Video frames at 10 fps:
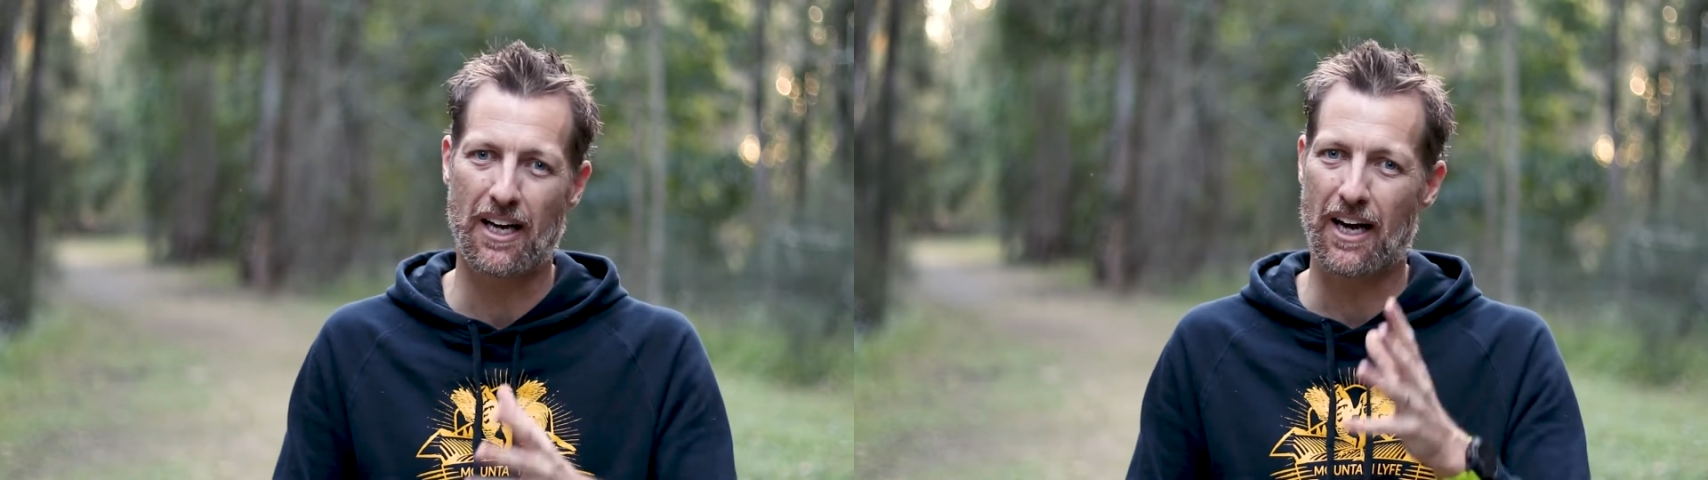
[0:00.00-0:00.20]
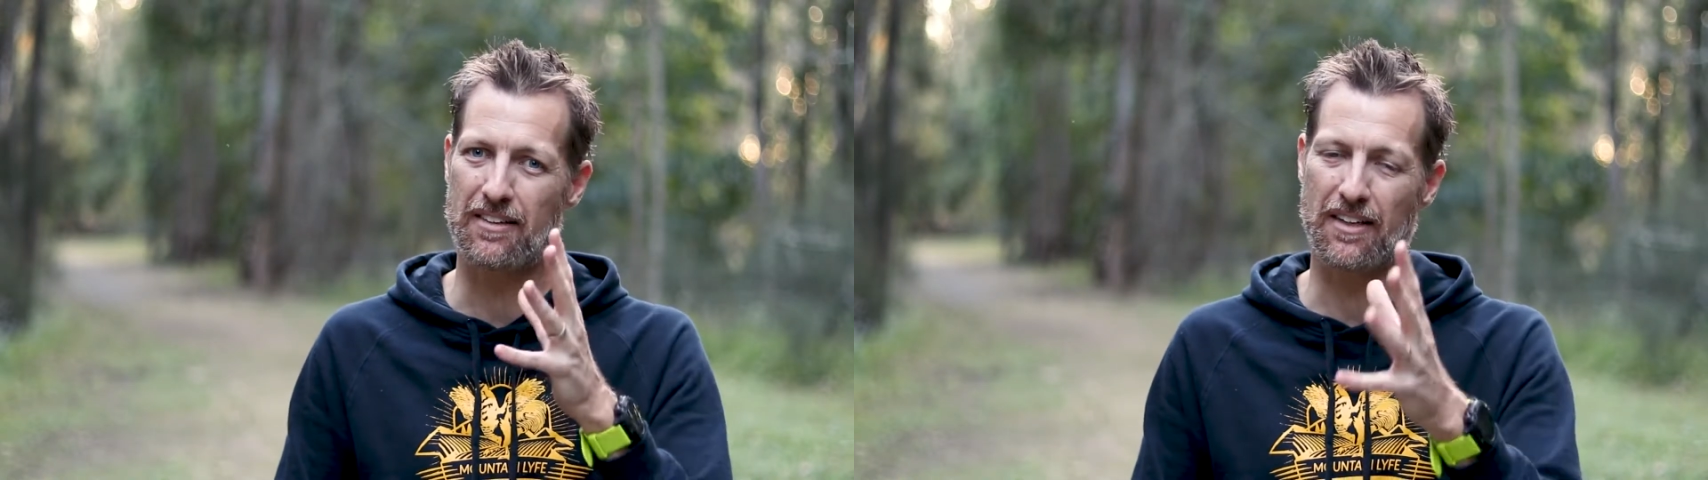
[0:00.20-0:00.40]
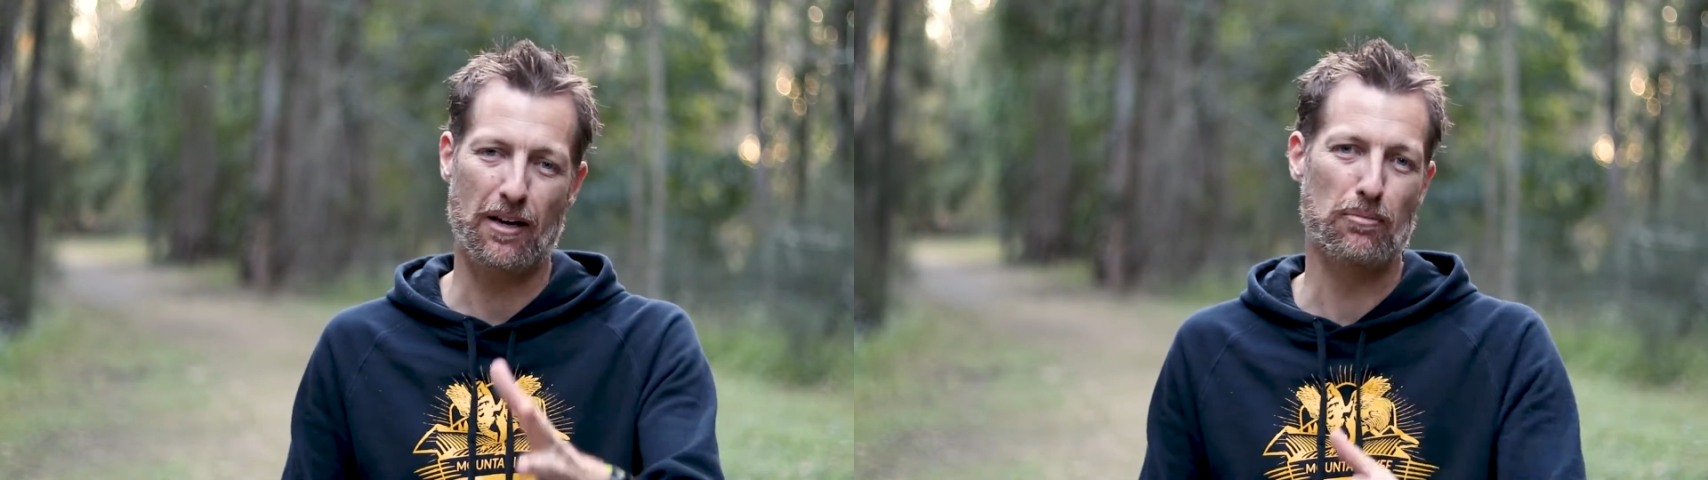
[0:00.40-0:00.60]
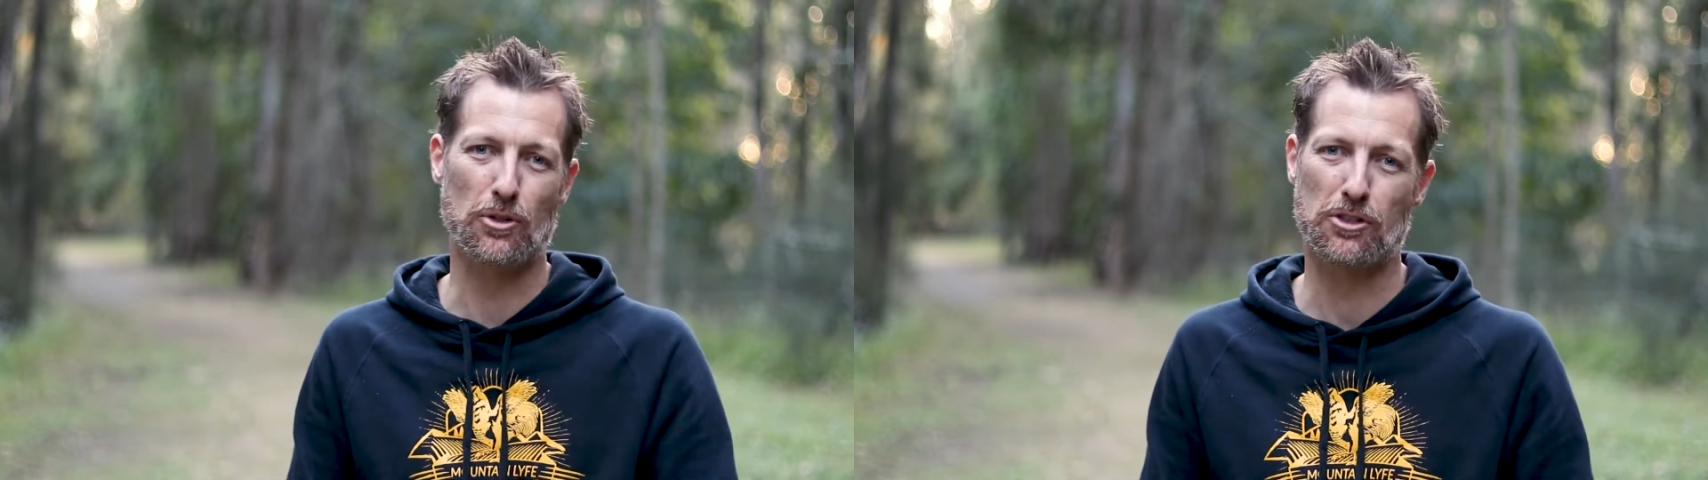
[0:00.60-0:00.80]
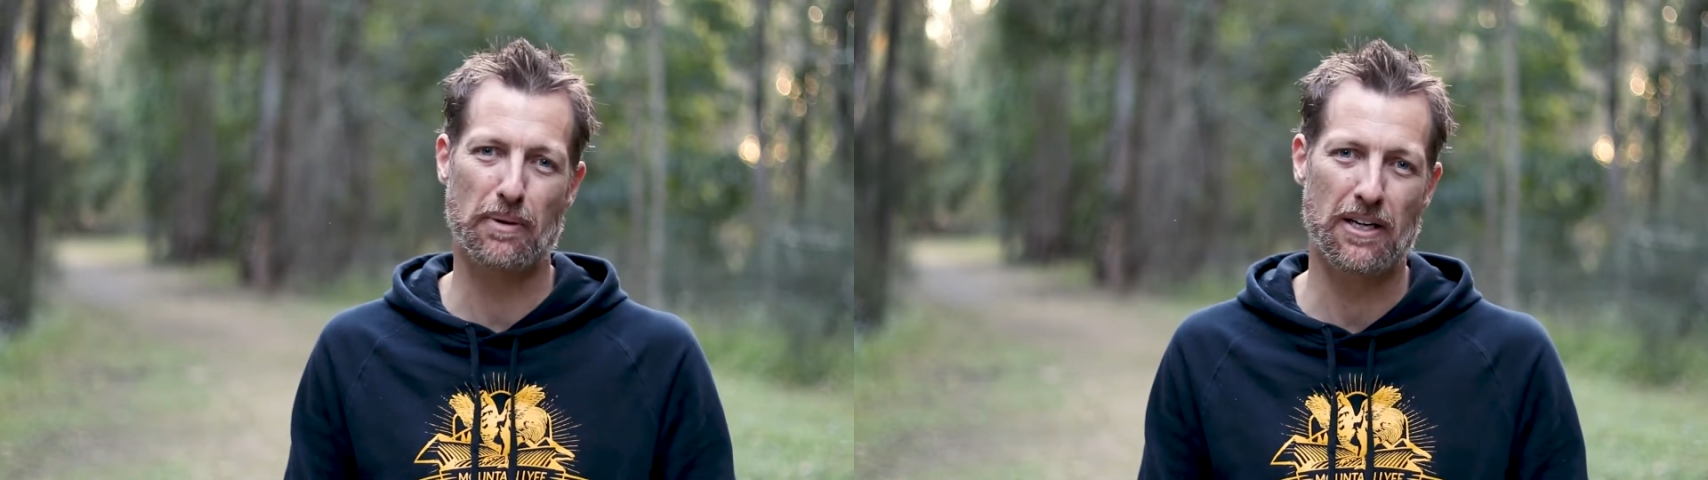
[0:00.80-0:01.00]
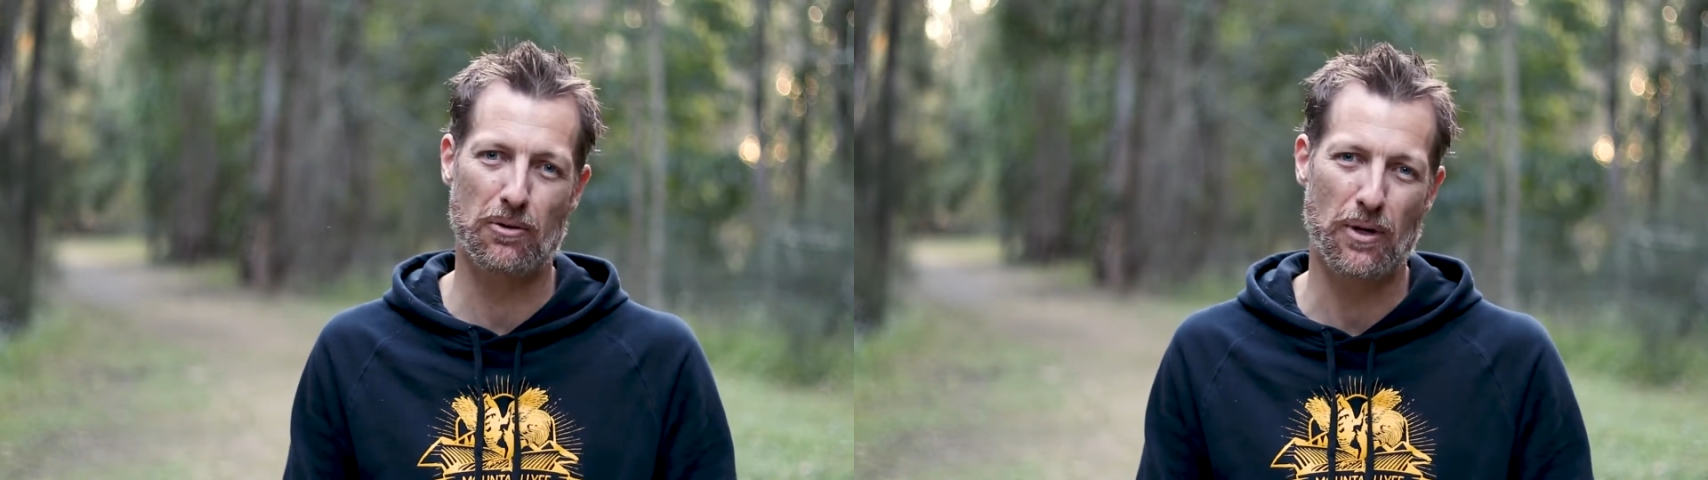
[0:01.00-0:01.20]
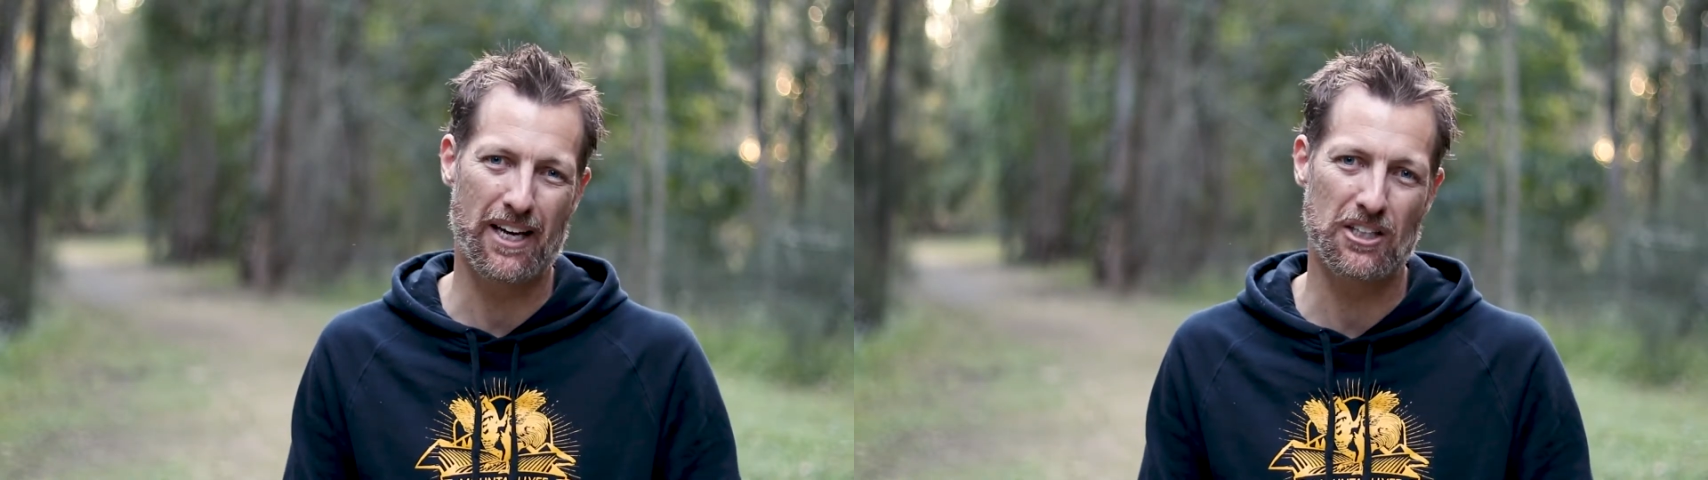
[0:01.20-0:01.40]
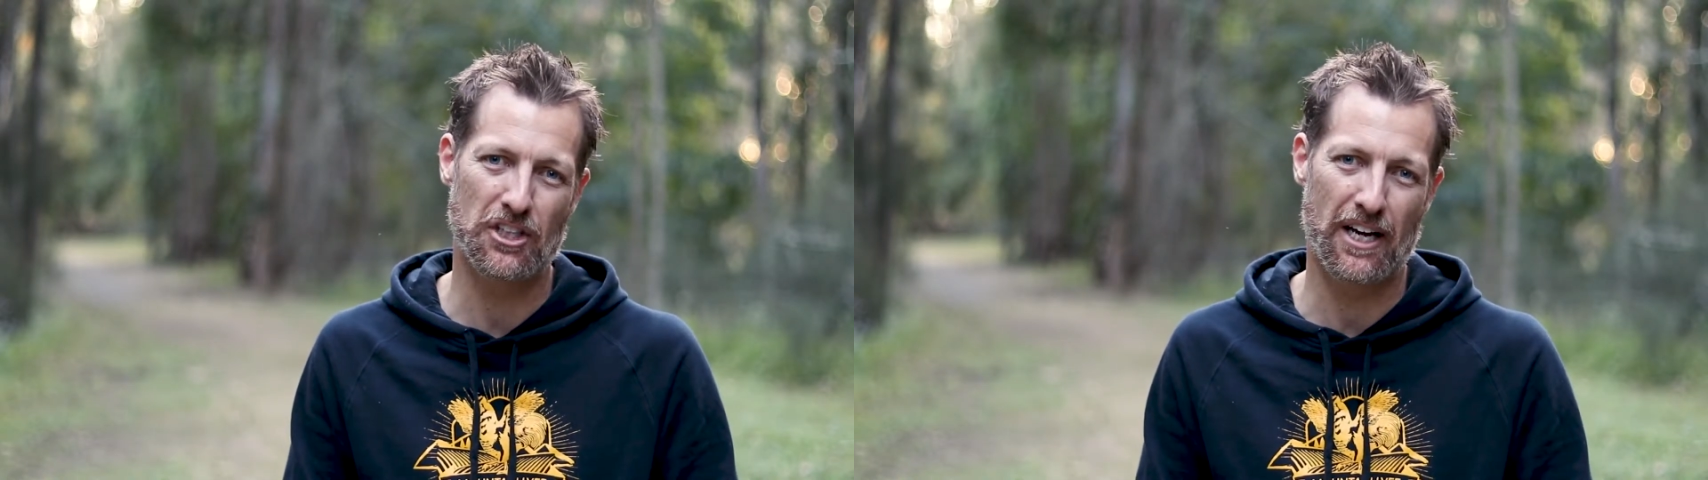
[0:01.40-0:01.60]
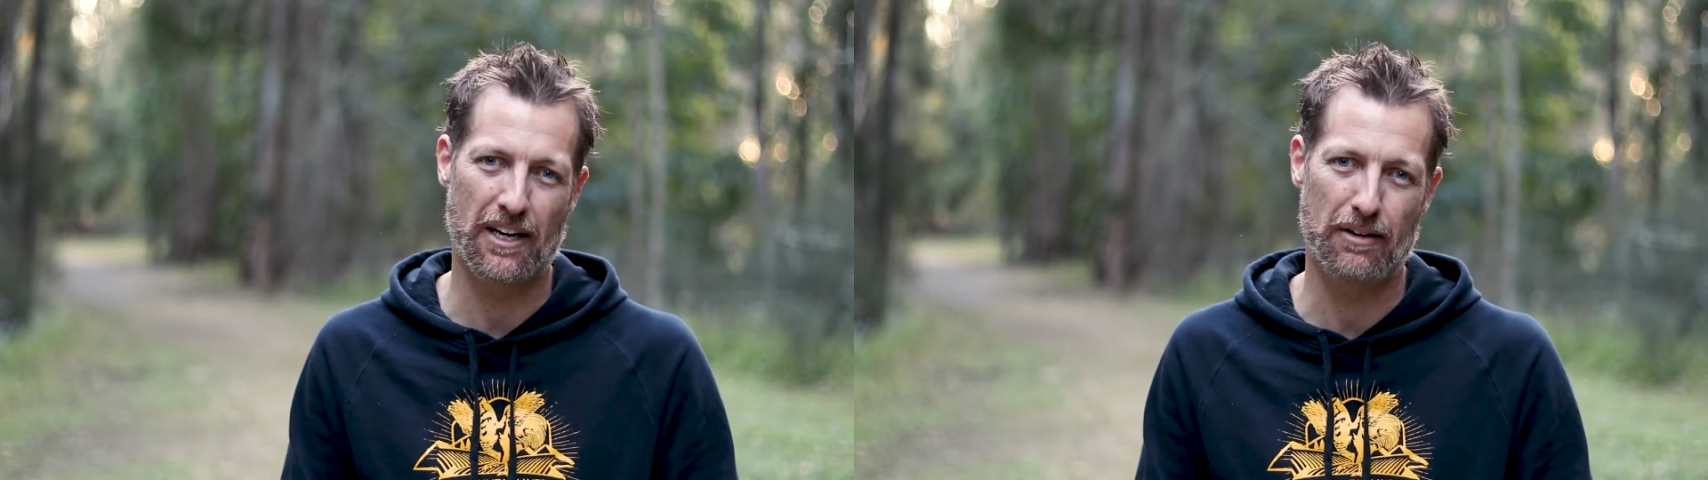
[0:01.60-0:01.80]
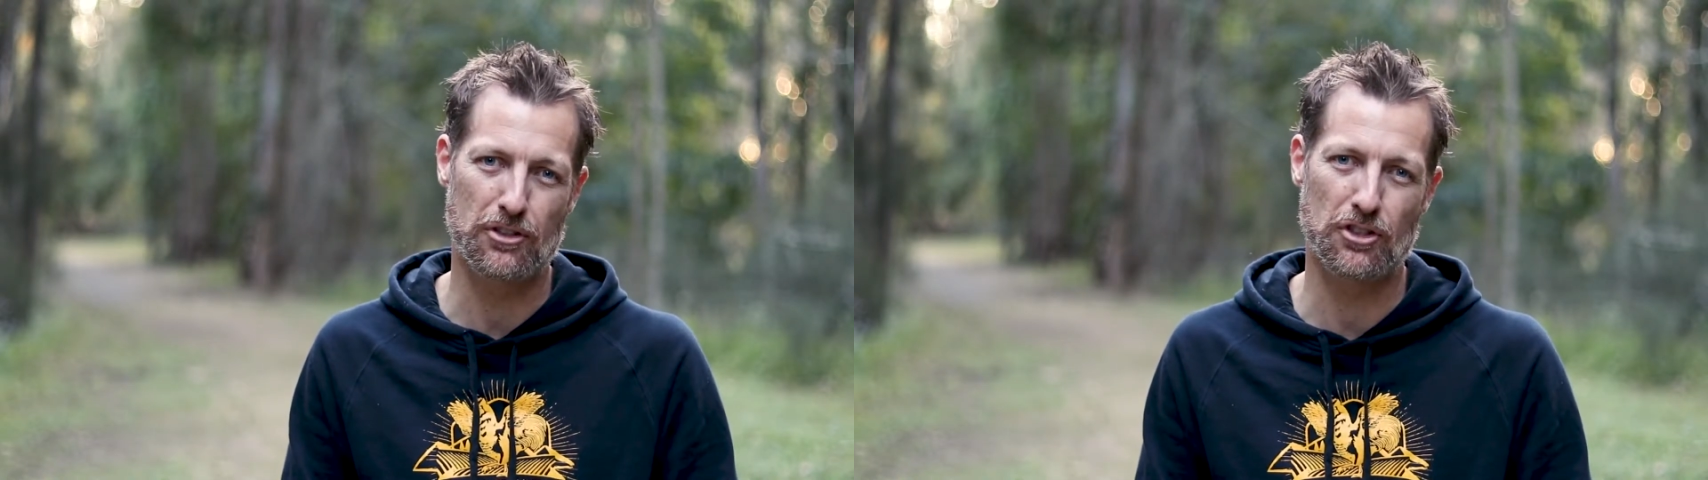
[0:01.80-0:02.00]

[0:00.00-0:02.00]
and to get more speed with each and every